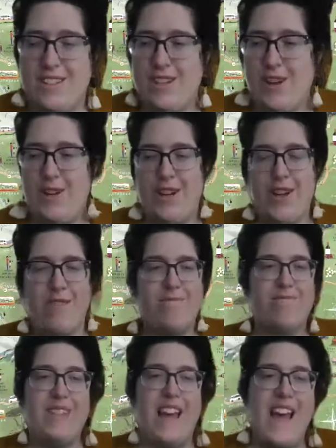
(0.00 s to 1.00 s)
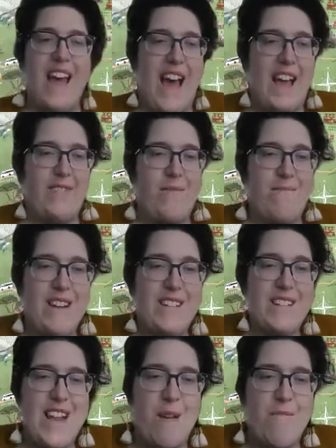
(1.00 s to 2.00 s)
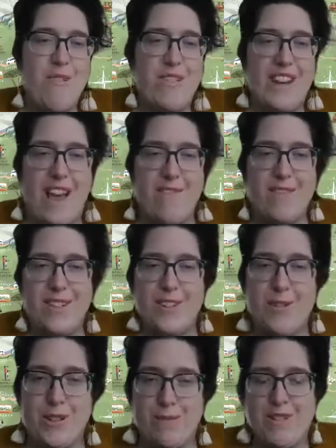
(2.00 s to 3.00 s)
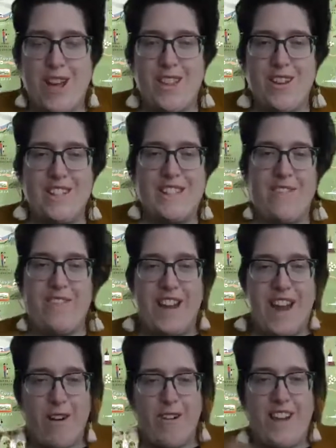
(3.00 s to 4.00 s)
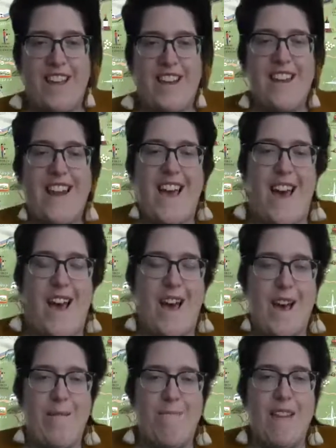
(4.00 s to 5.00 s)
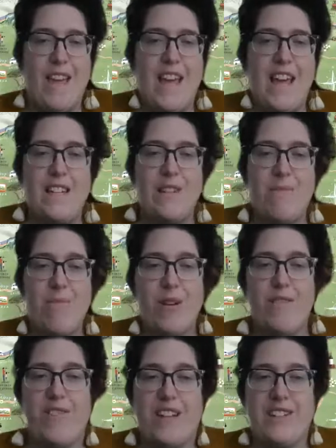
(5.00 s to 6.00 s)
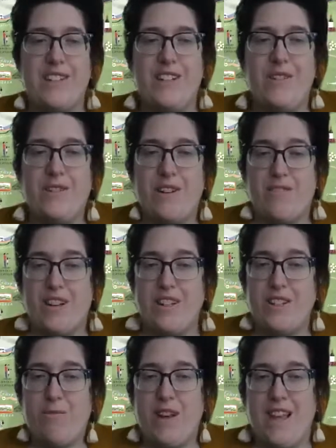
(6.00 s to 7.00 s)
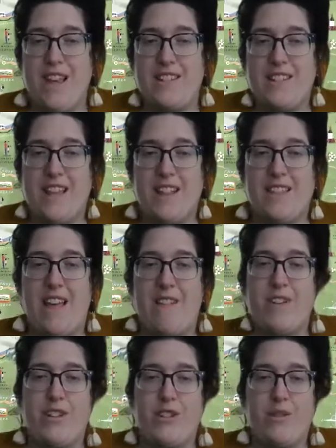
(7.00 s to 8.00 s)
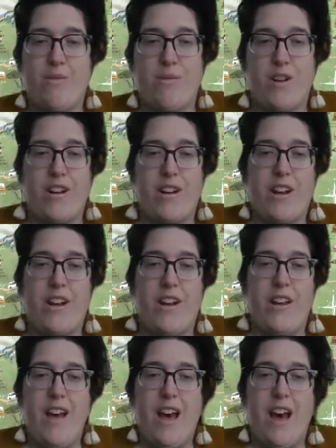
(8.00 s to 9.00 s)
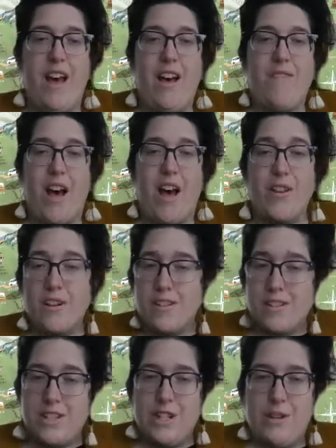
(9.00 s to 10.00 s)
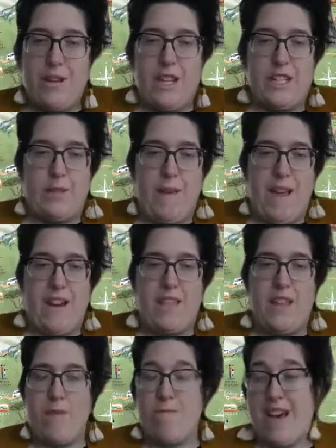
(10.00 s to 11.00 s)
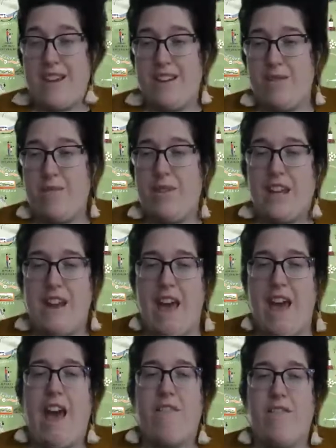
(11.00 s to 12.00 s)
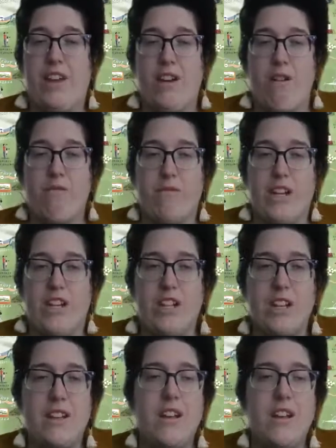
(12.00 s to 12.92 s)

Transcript: So, as we mentioned, now more than ever, tourism dollars have narrowed in. It's important for us to use our funds in ways that leverage the work of others to expand the impact that we can have in our region.